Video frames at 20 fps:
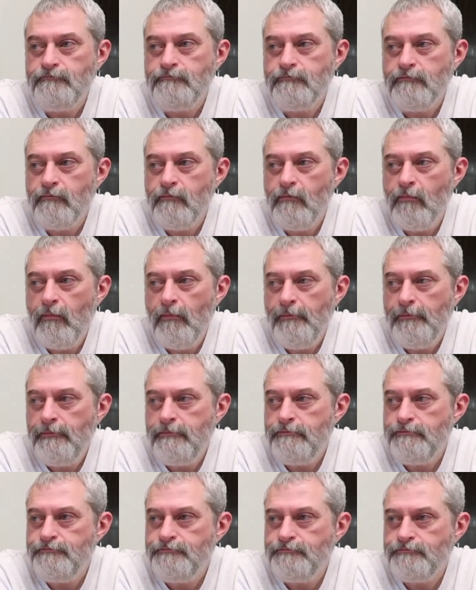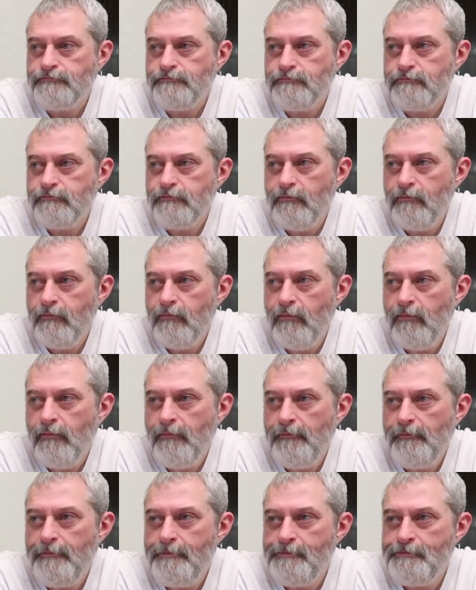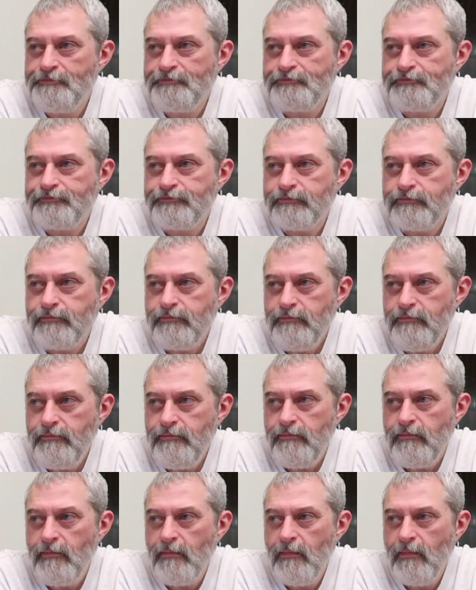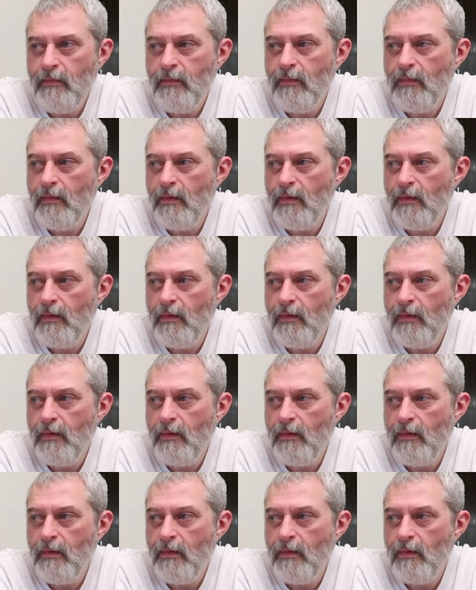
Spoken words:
This person isn't speaking.